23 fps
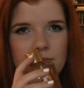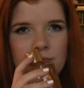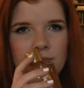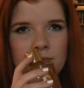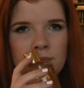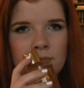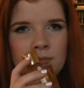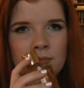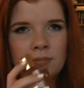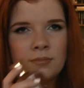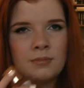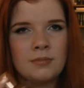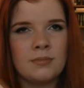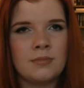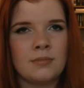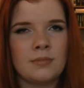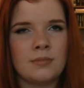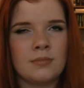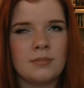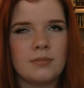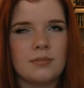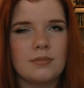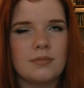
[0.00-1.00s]

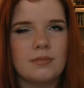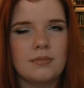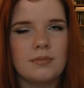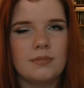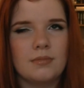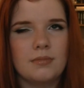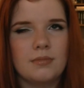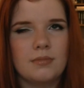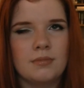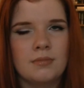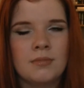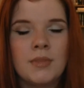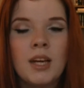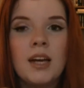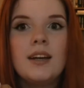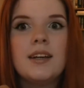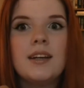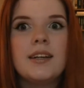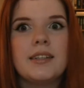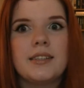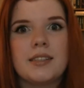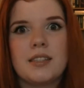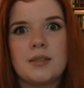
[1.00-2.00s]
Mm,
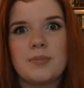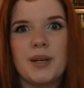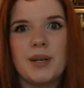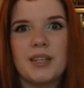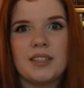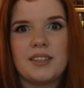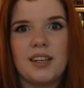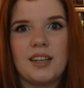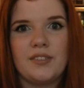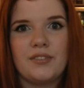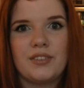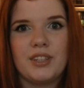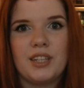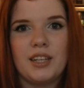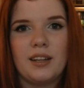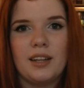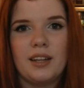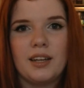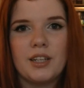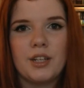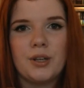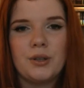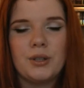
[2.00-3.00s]
it smells like
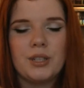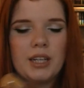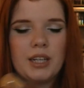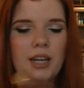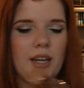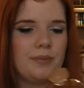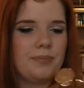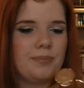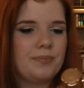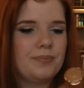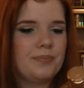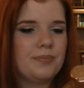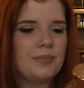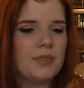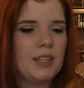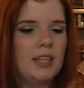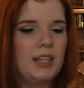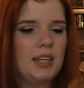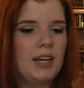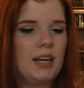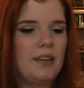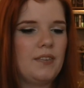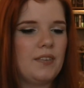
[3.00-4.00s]
vanilla and coconut.
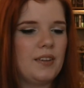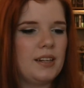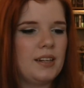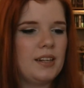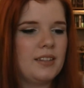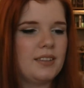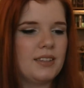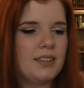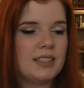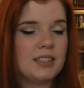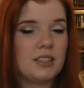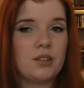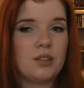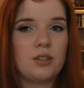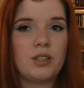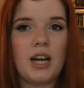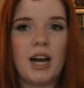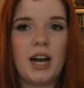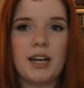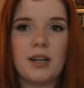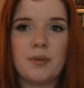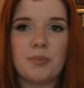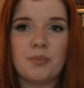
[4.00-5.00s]
And these are
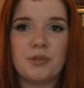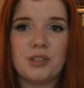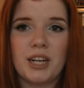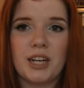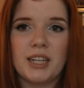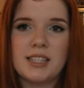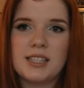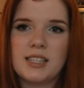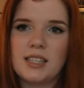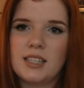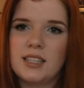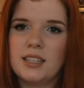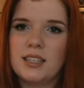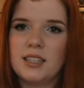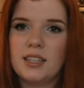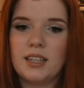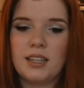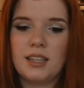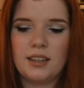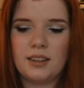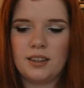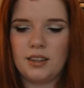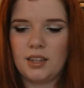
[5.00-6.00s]
kind of
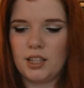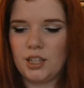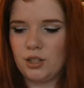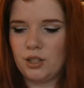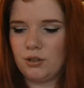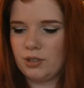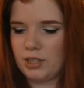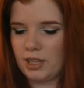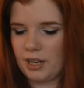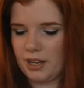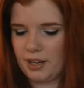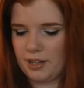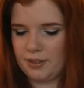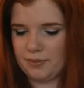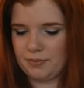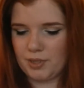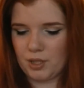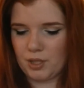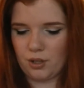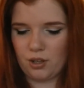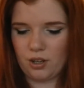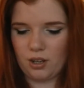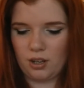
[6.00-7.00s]
pricey in the UK.
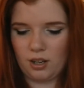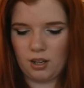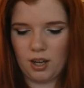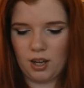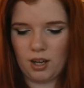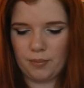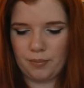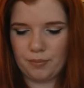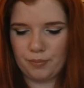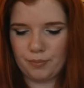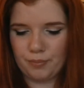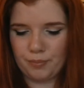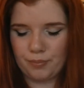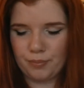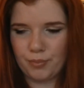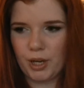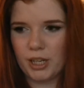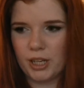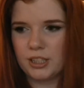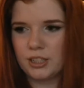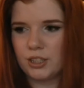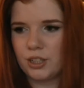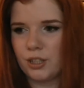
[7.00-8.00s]
They're a lot
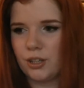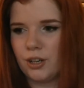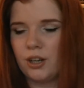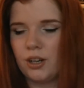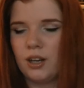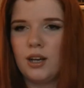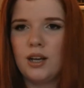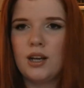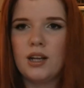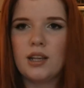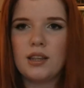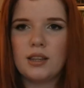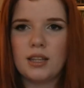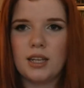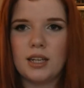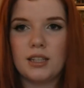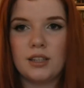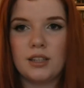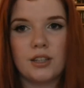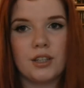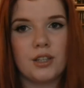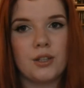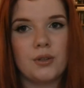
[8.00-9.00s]
pricier than
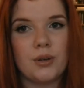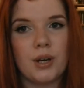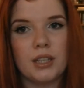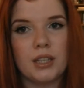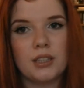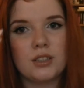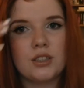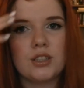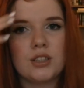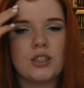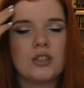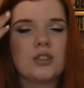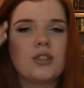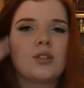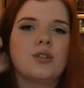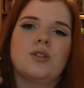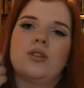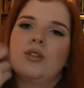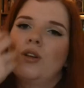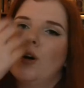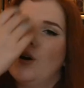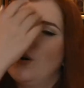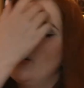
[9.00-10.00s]
in the US, just so
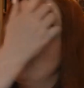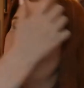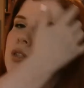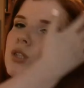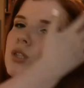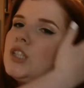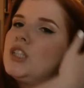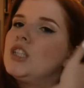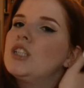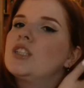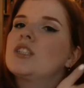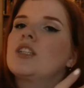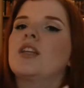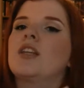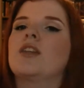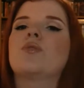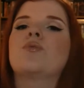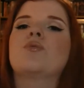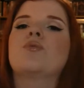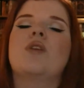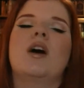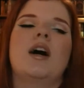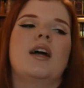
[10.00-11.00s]
you know. So I just got
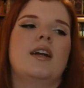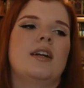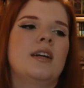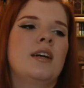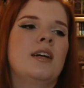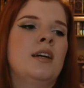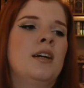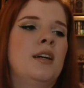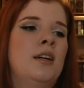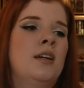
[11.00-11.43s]
the one.